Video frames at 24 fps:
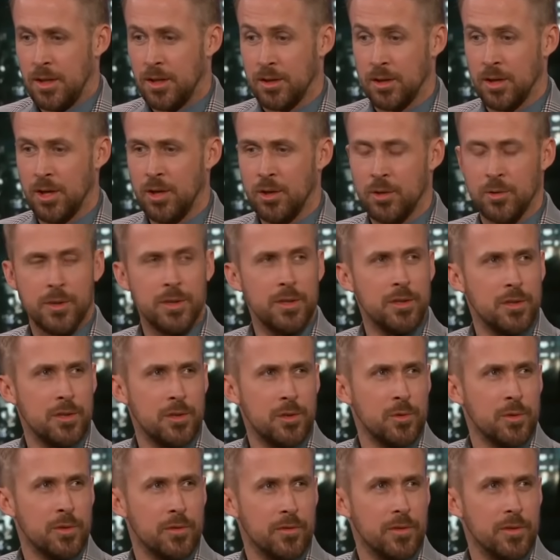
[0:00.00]
alone in the
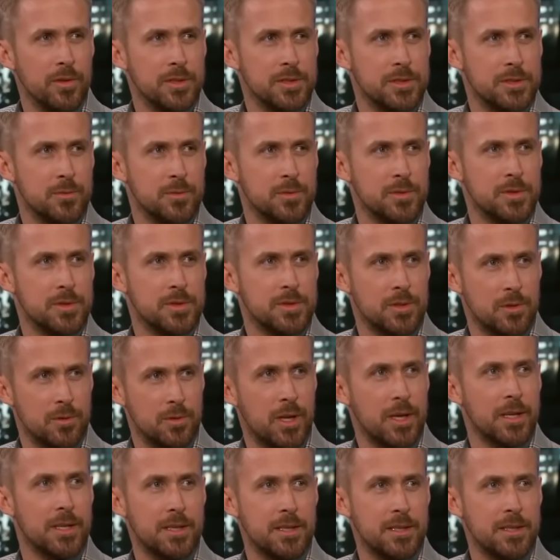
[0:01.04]
universe, and we're just so
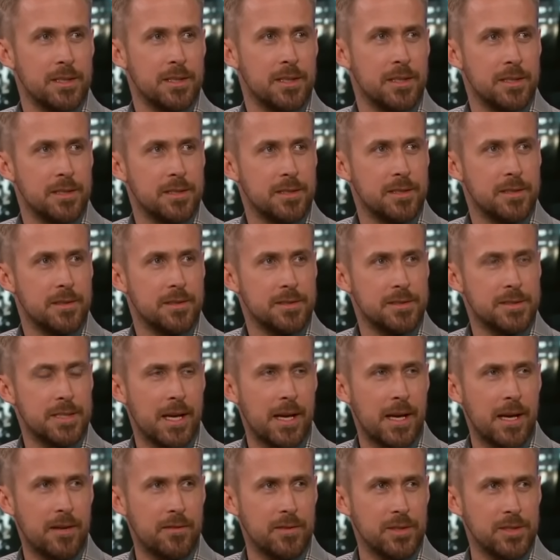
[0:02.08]
lucky to
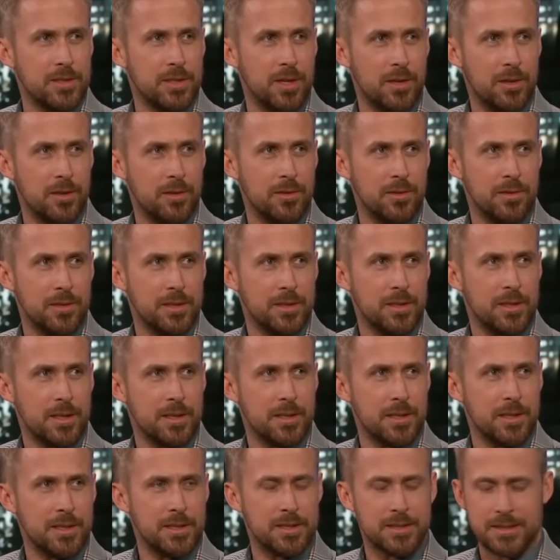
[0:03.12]
have each other.
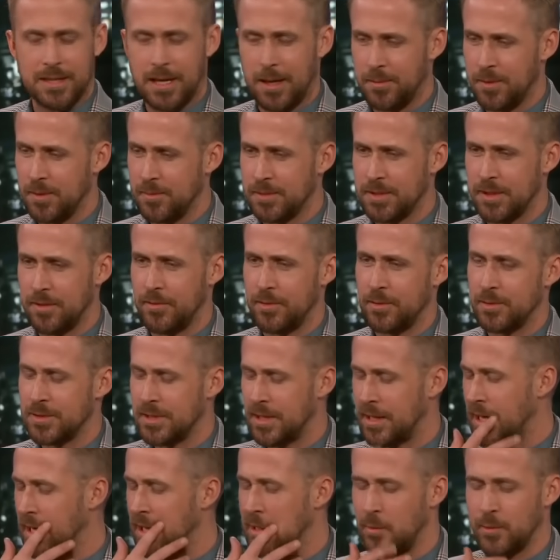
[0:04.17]
And then he stopped himself. He was
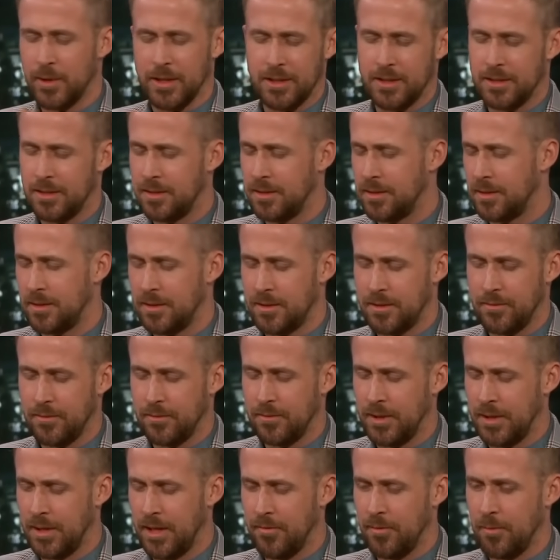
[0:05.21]
like, anyway,
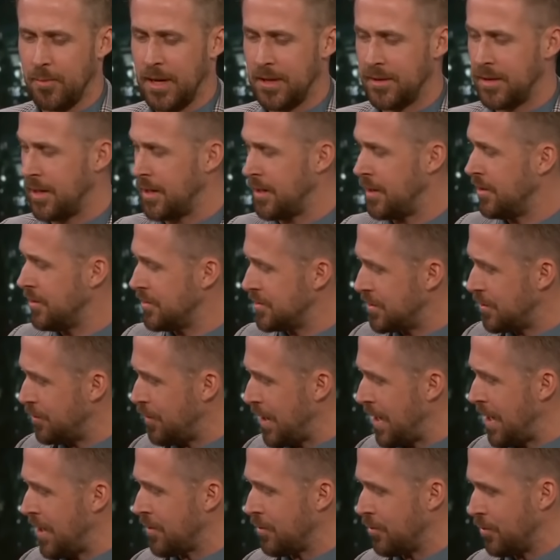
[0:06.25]
enough about that. Here's the
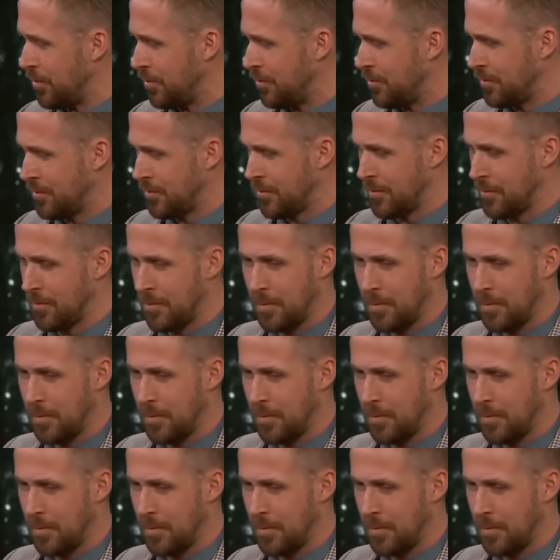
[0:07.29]
bathroom.